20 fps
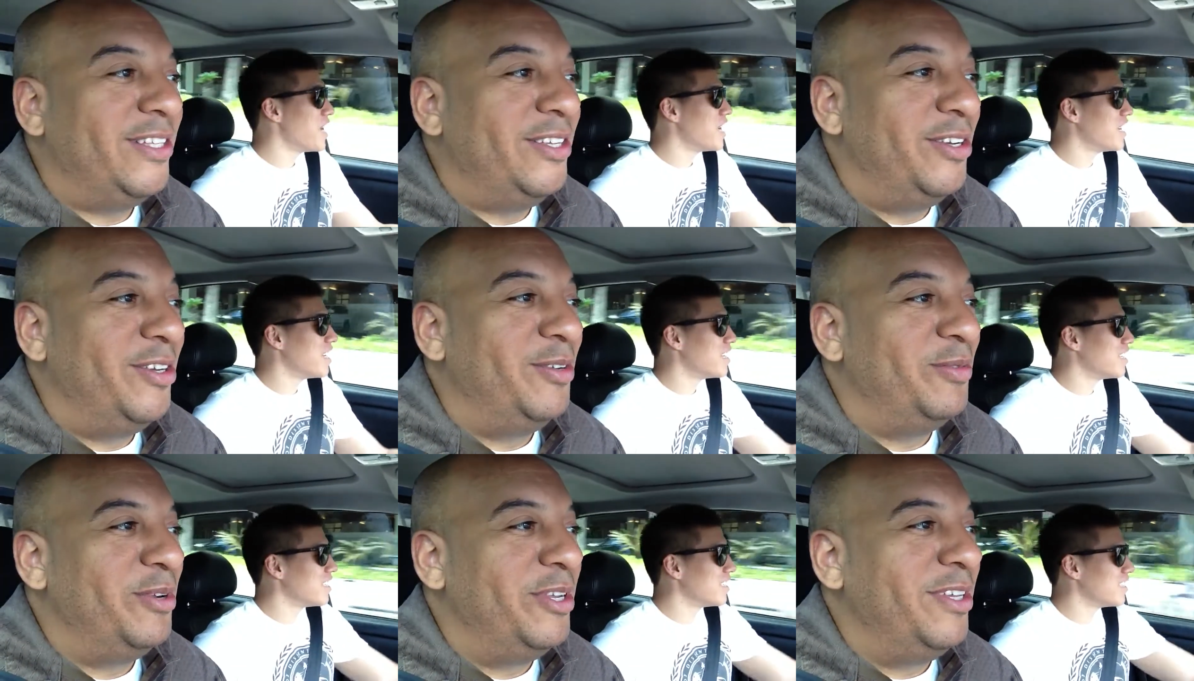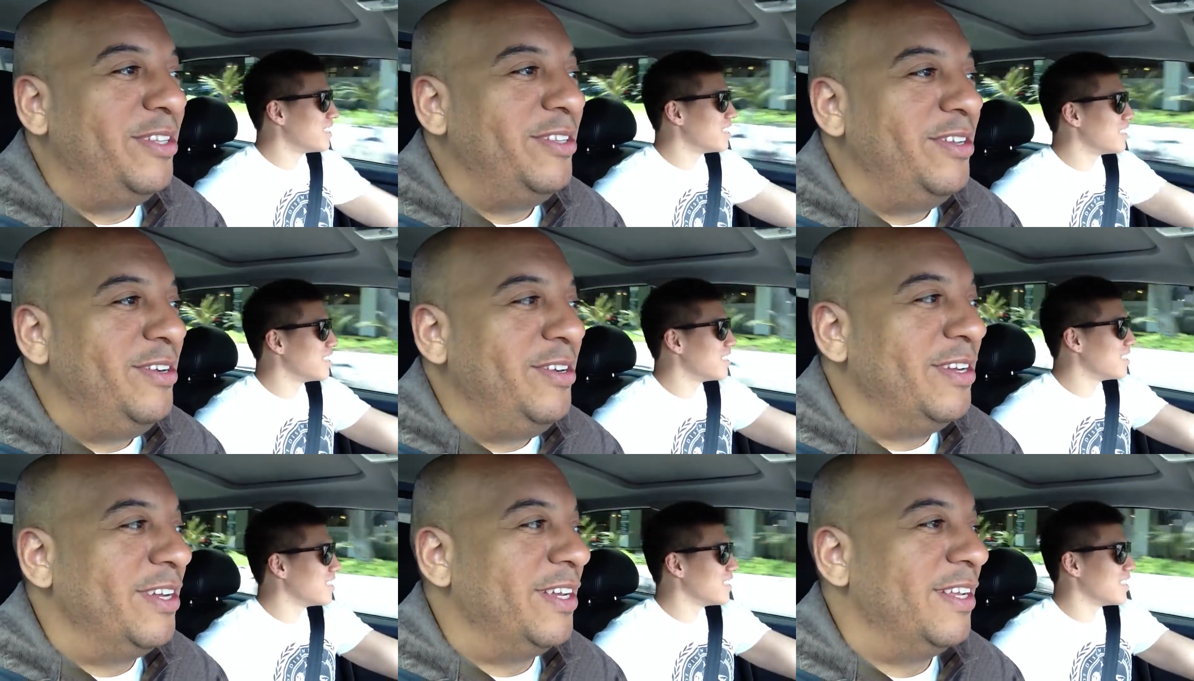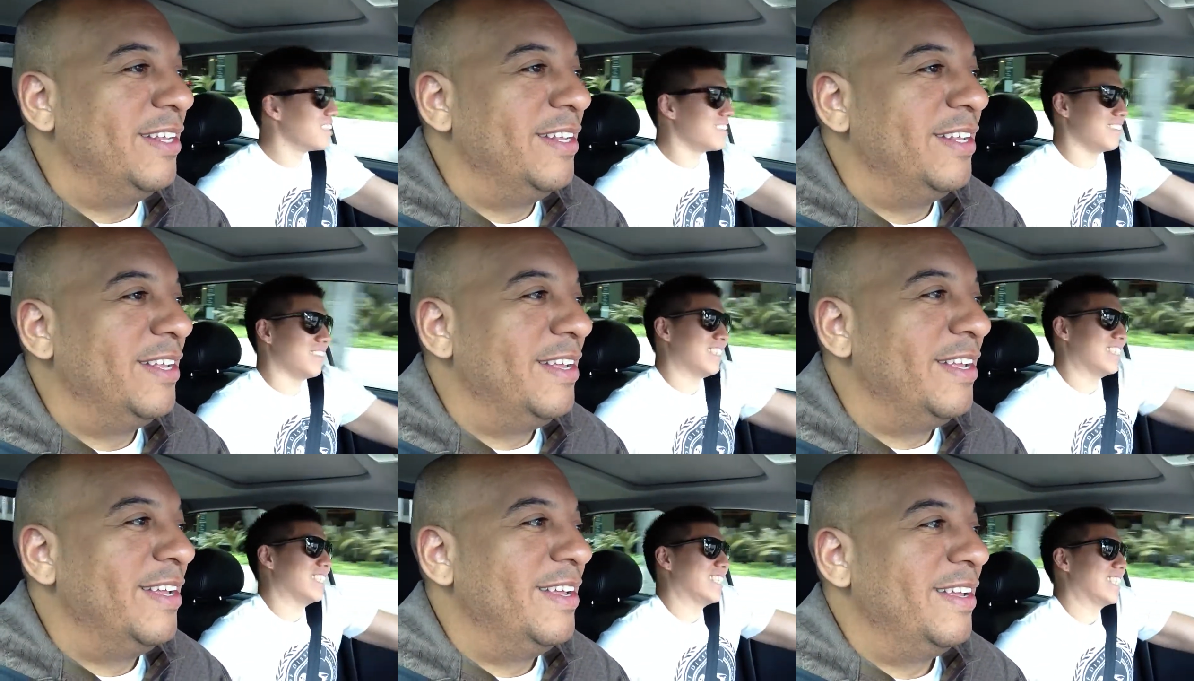Speaker 1: dude. What are you doing?
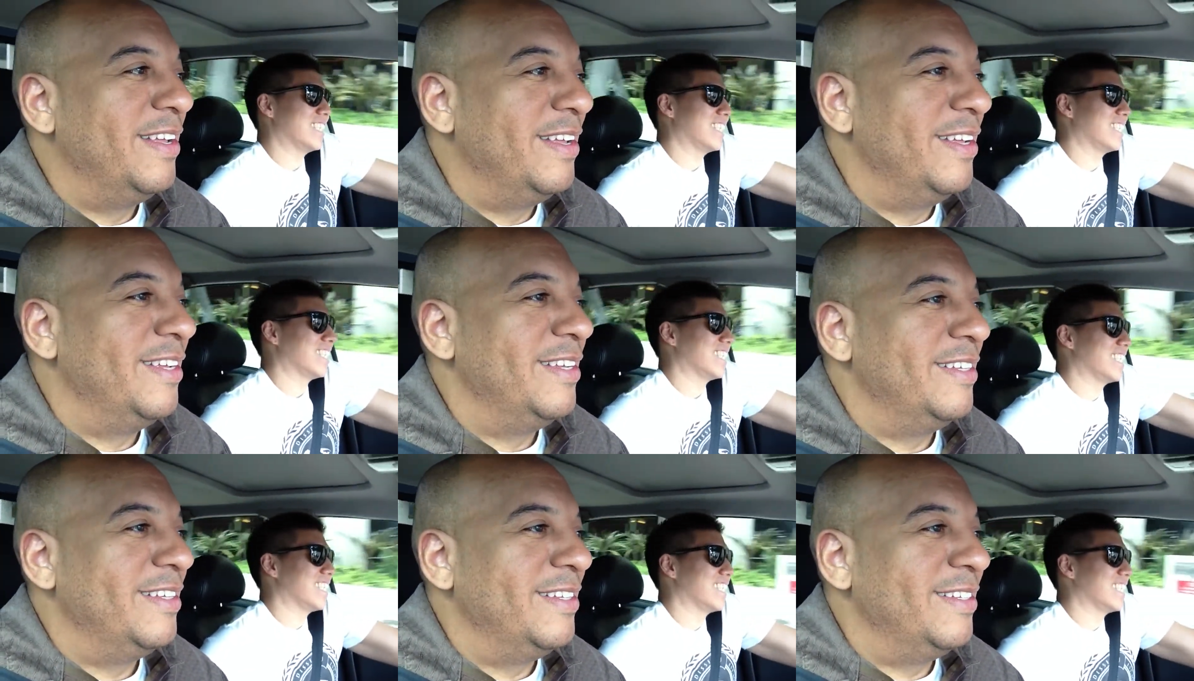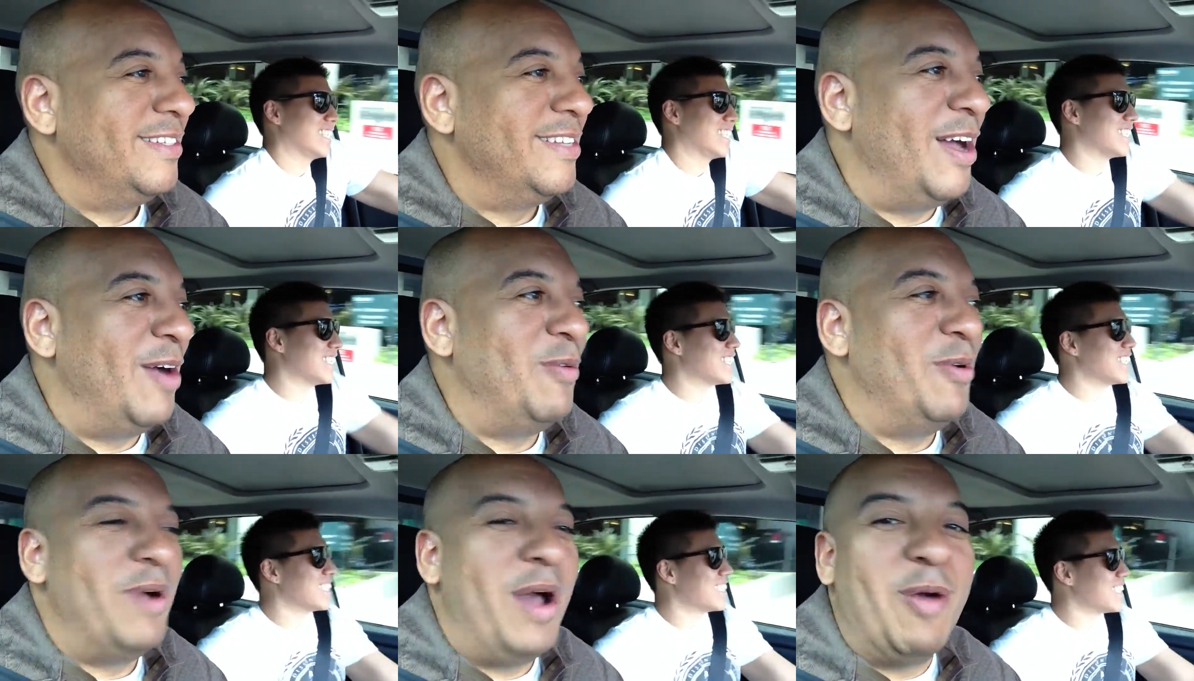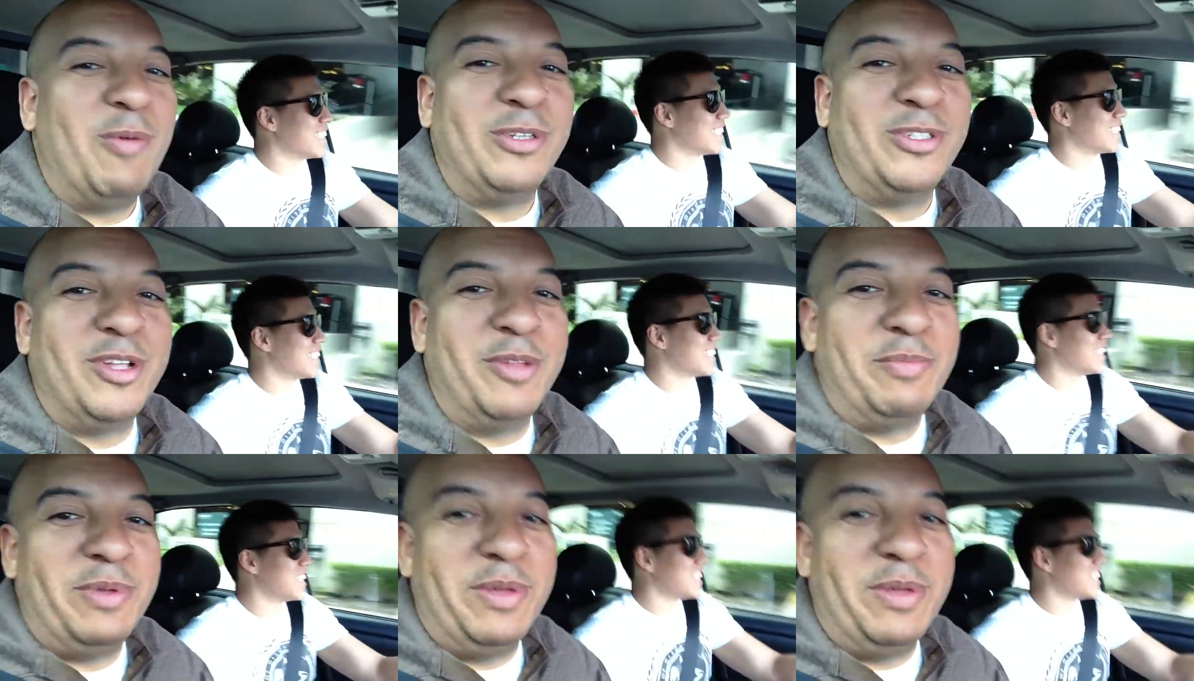Now, I was going